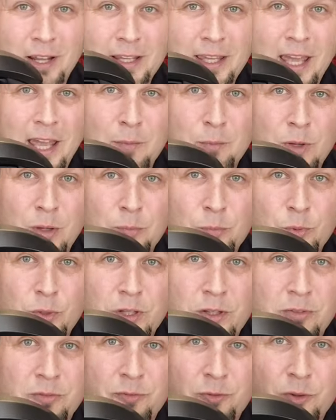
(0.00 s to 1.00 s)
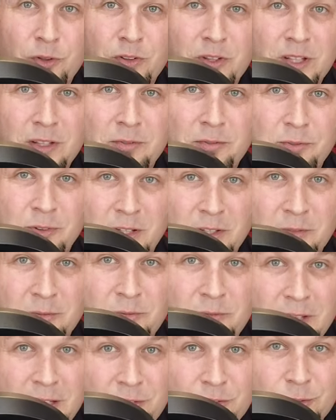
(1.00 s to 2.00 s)
I came up with for the front
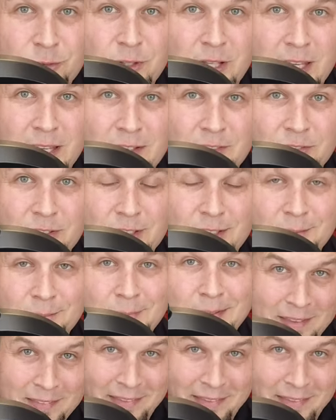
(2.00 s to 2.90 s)
facial gasket.